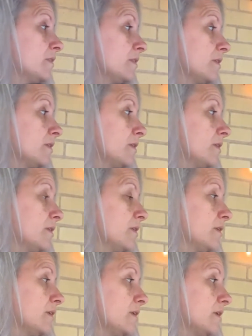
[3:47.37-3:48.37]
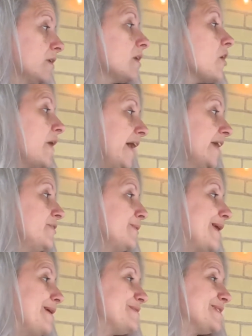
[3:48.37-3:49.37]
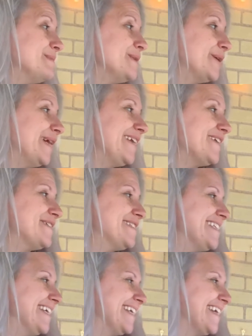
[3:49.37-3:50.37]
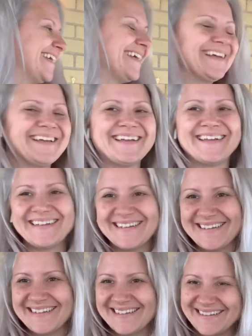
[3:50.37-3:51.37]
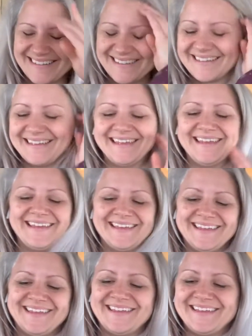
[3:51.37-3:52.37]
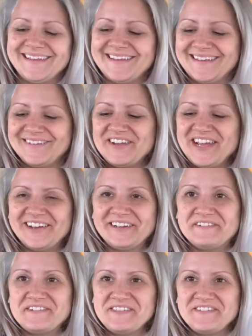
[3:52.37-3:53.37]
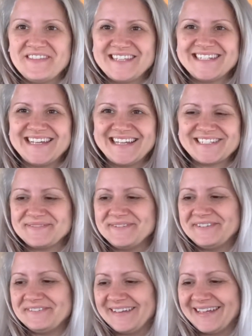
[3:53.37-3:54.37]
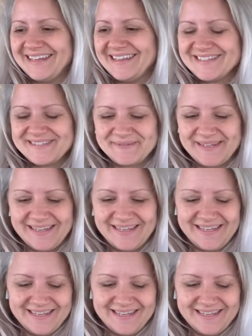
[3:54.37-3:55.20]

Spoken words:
We'll just say this is incoherent babbling from one of my kids. They probably want a snack. We are going through the snacks real quickly this week.